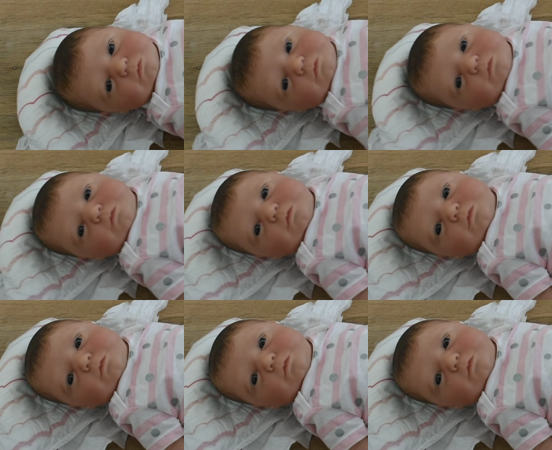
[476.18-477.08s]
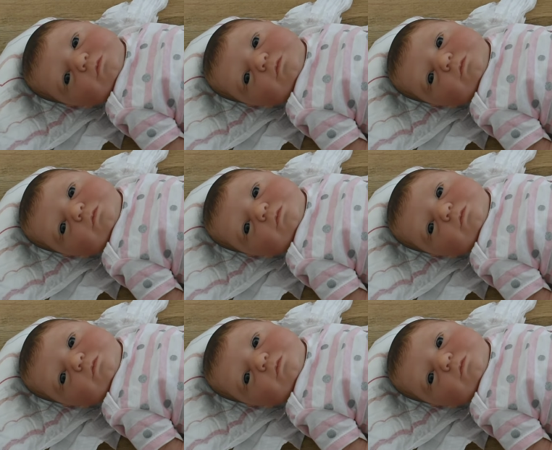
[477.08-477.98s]

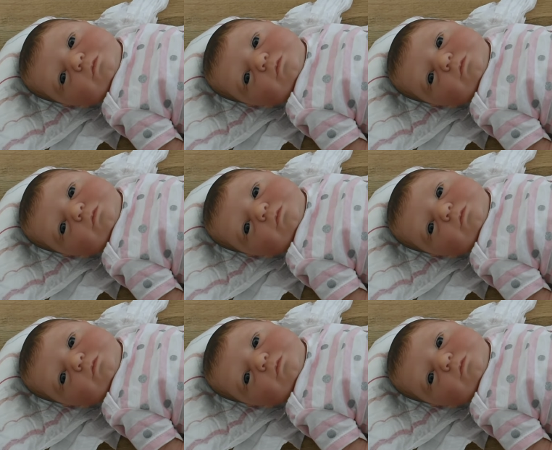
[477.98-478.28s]
Nothing is said.